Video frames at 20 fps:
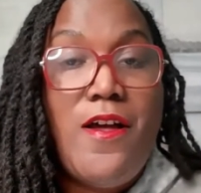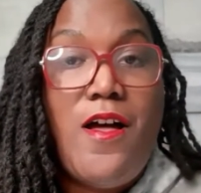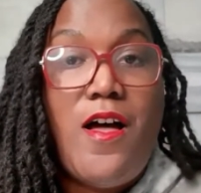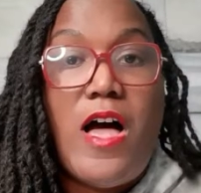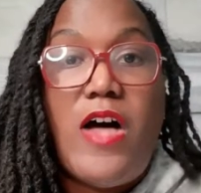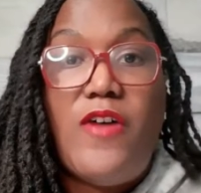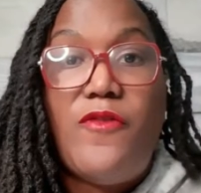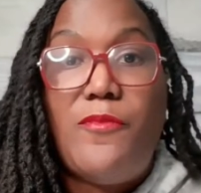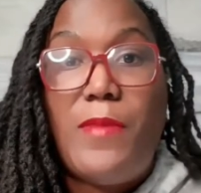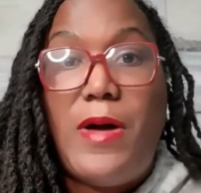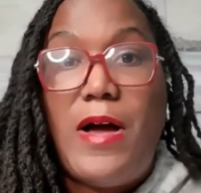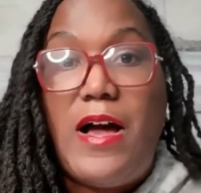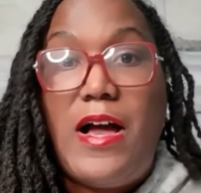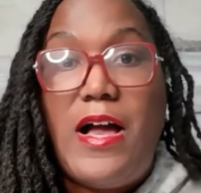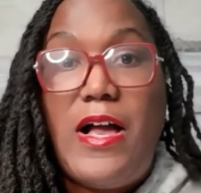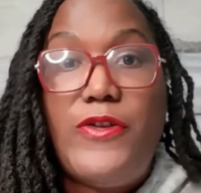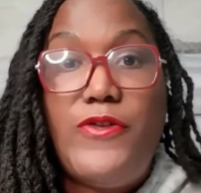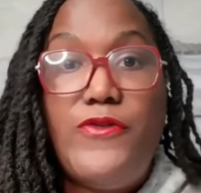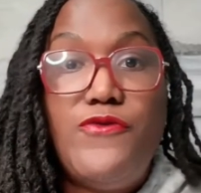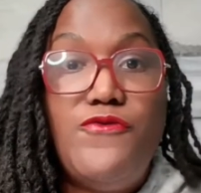of
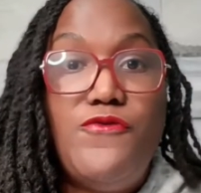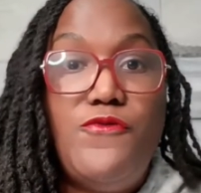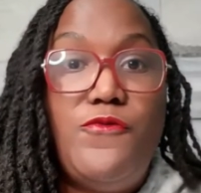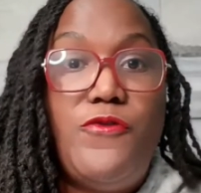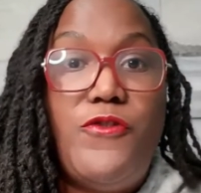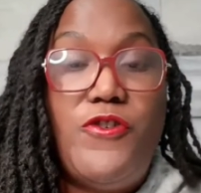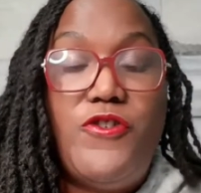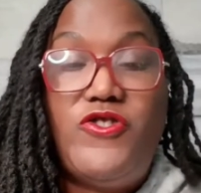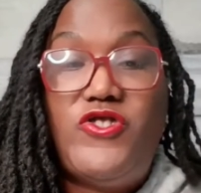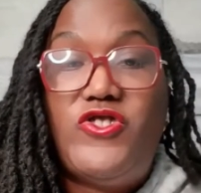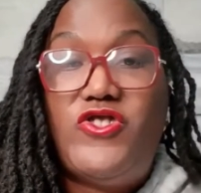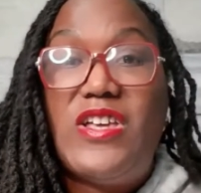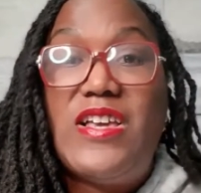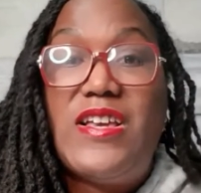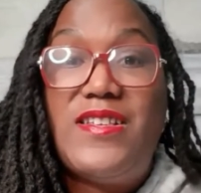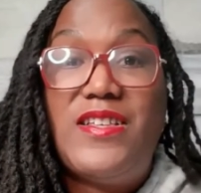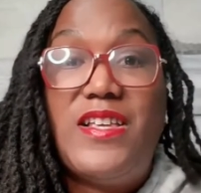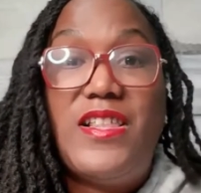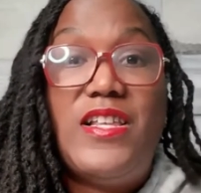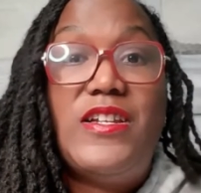mine who there's things
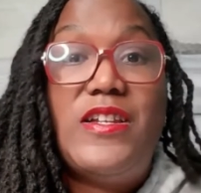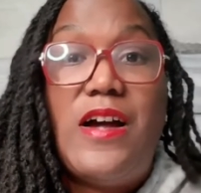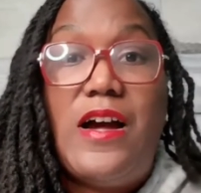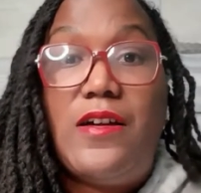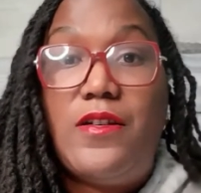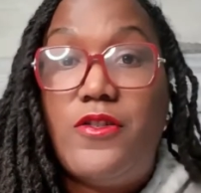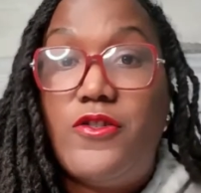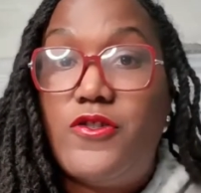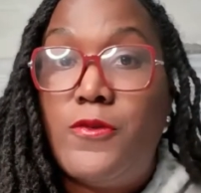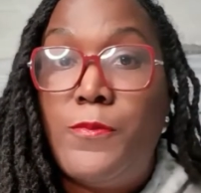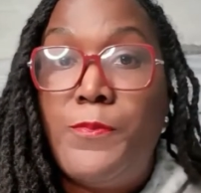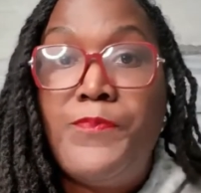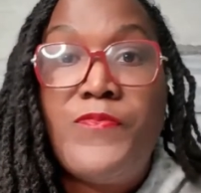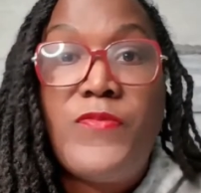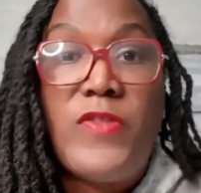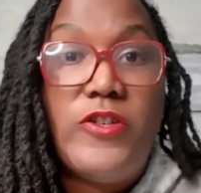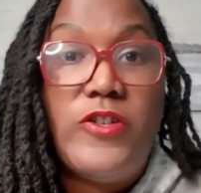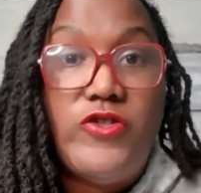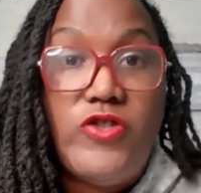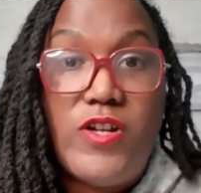that the doctors
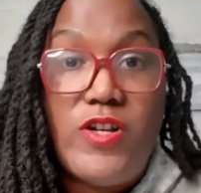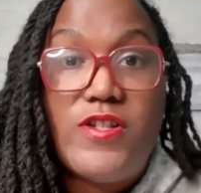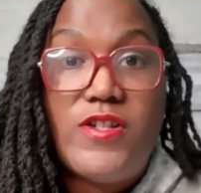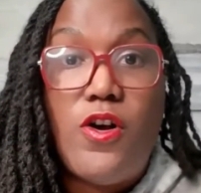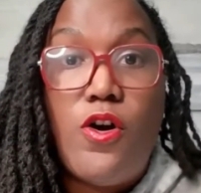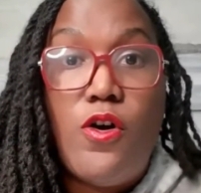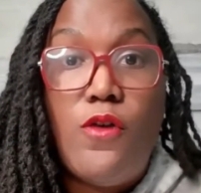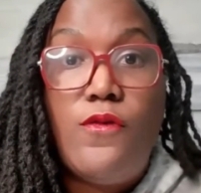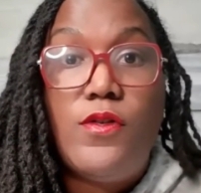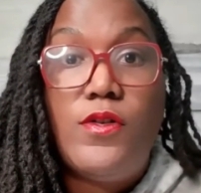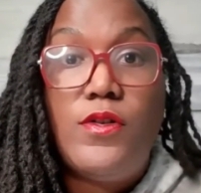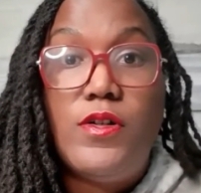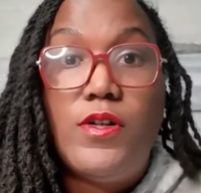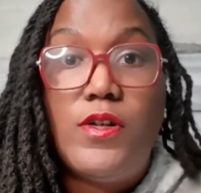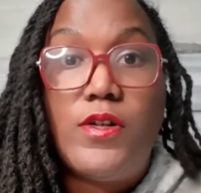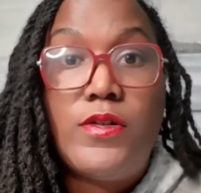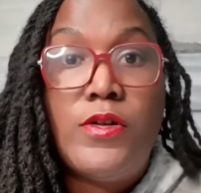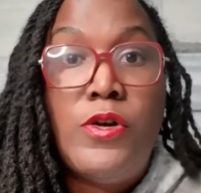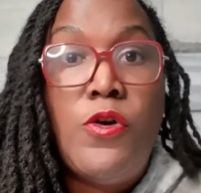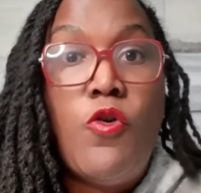just
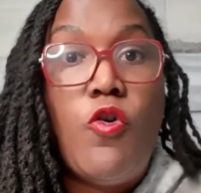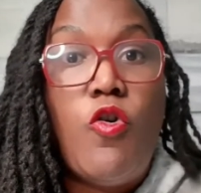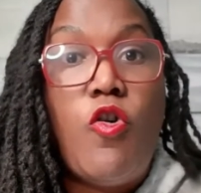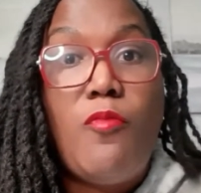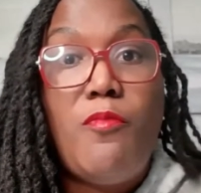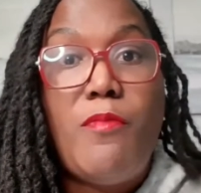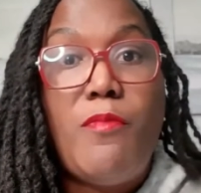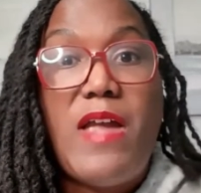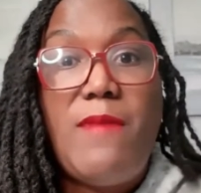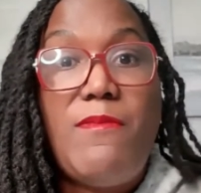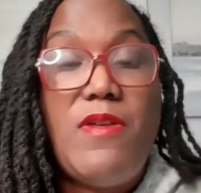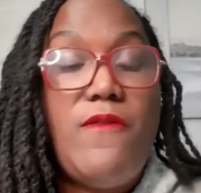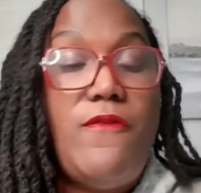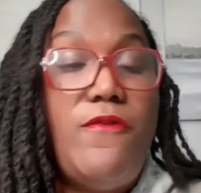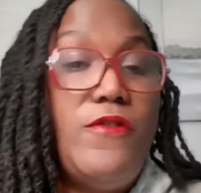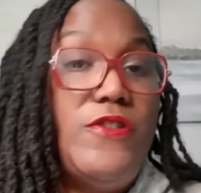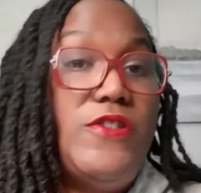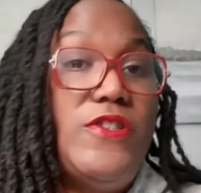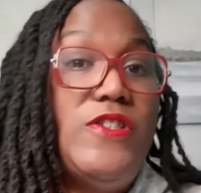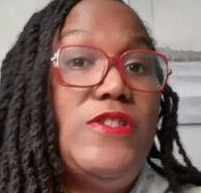overlooked, or maybe for
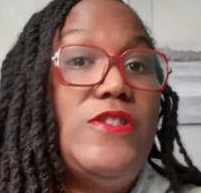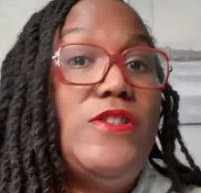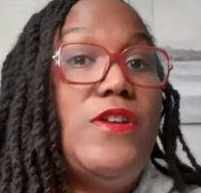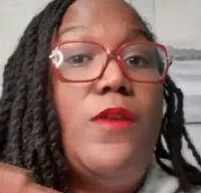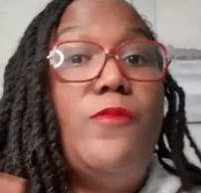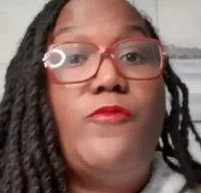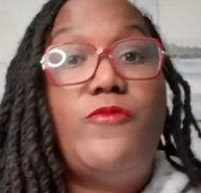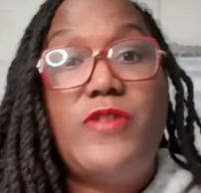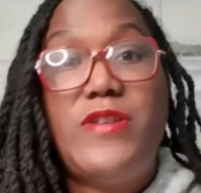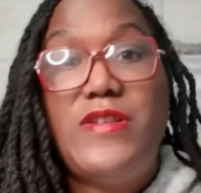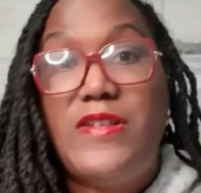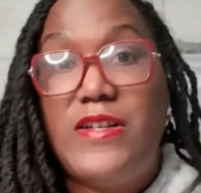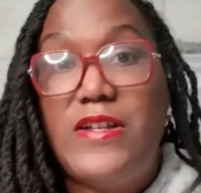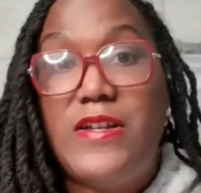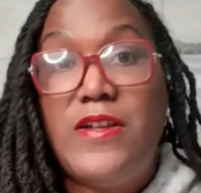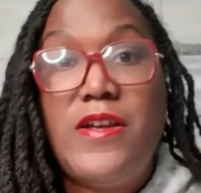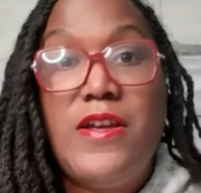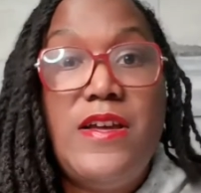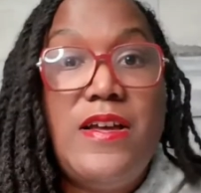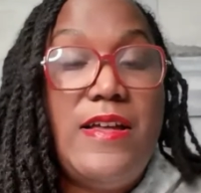some
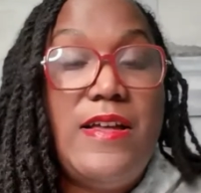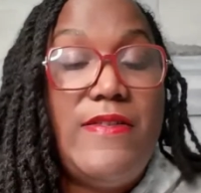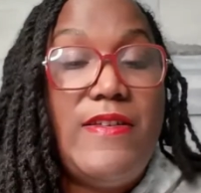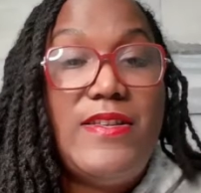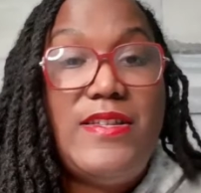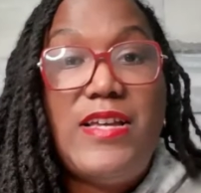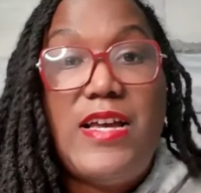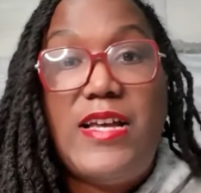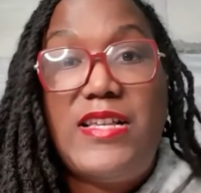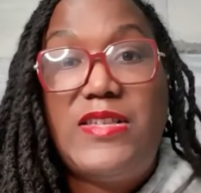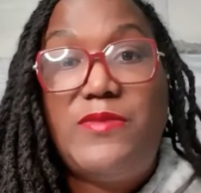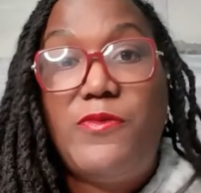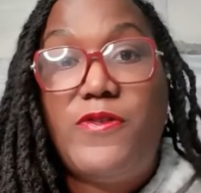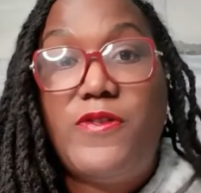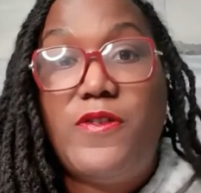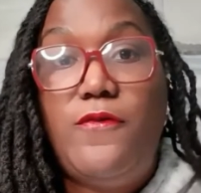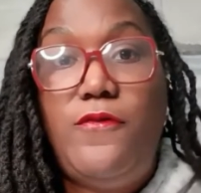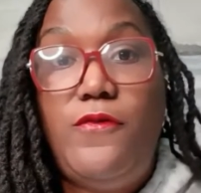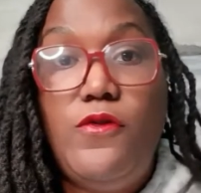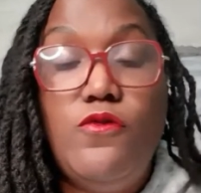reason the test was a
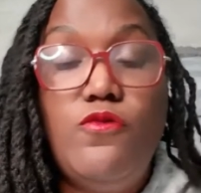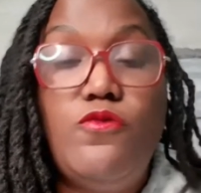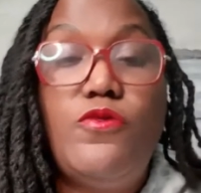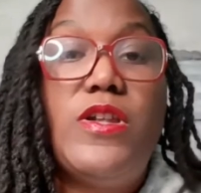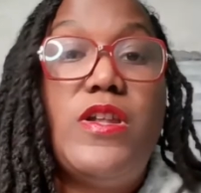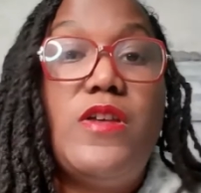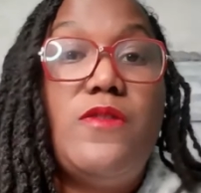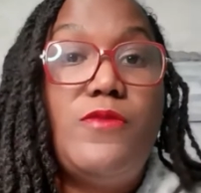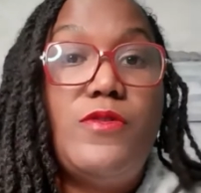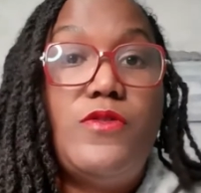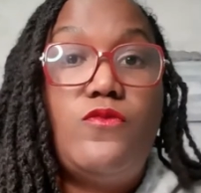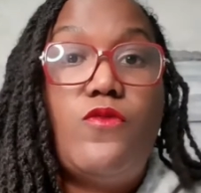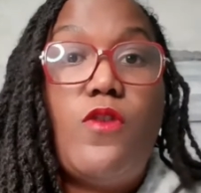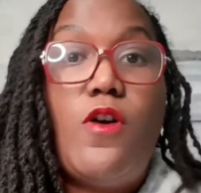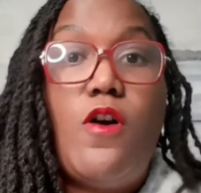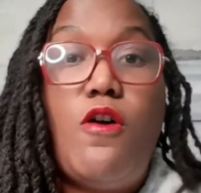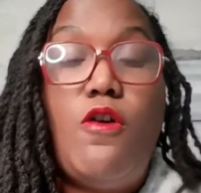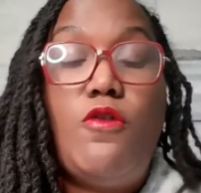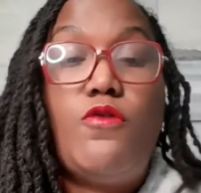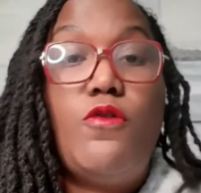fluke and it was
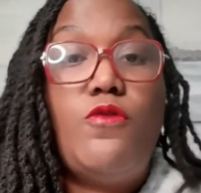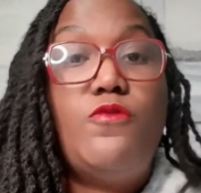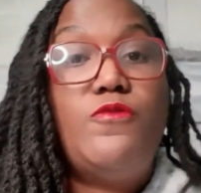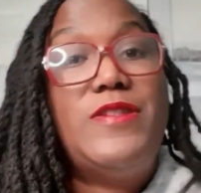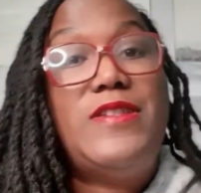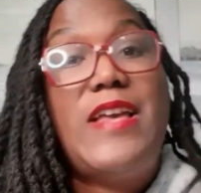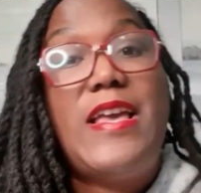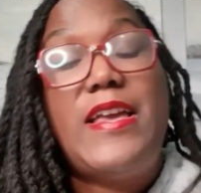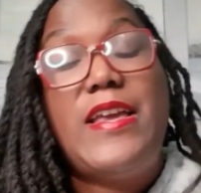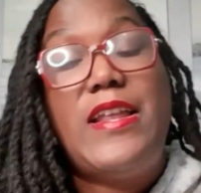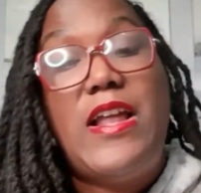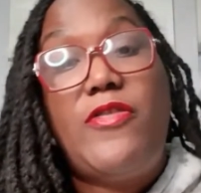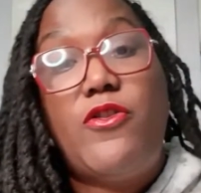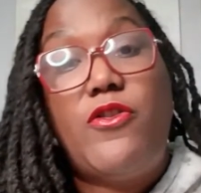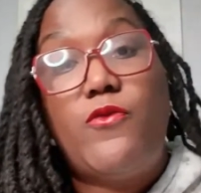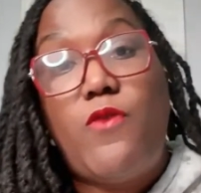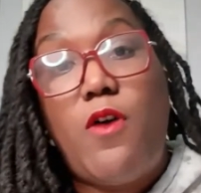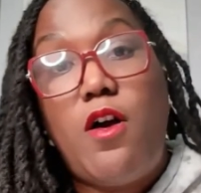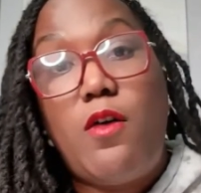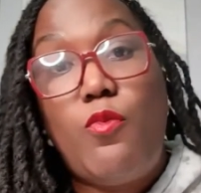wrong, or was taken at the
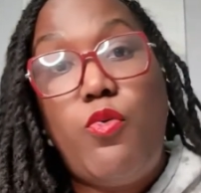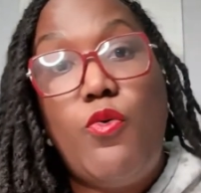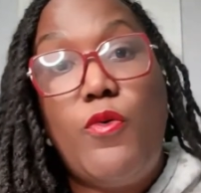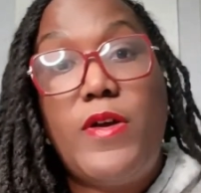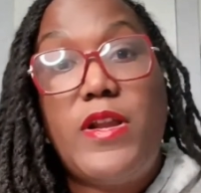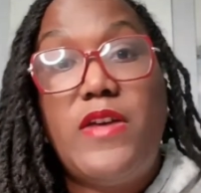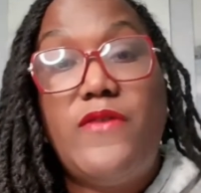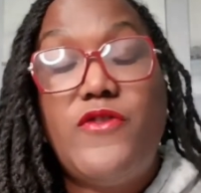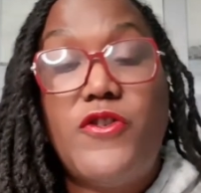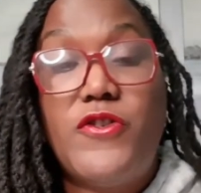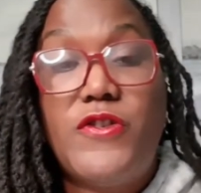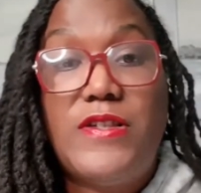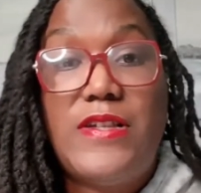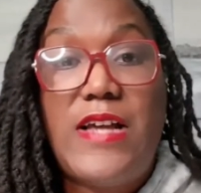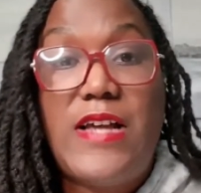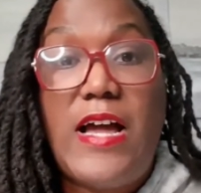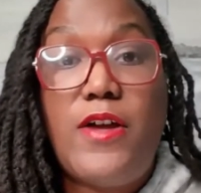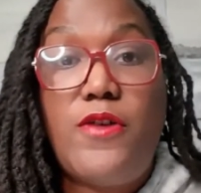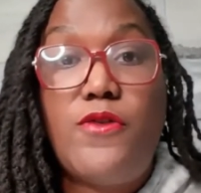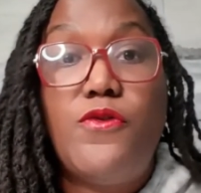wrong point in your
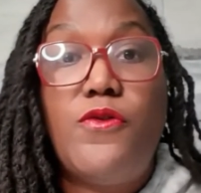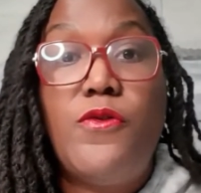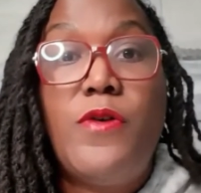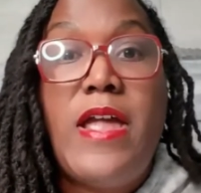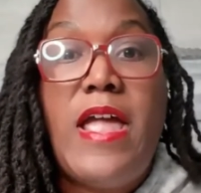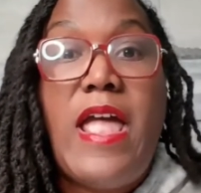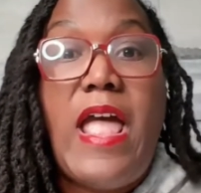cycle.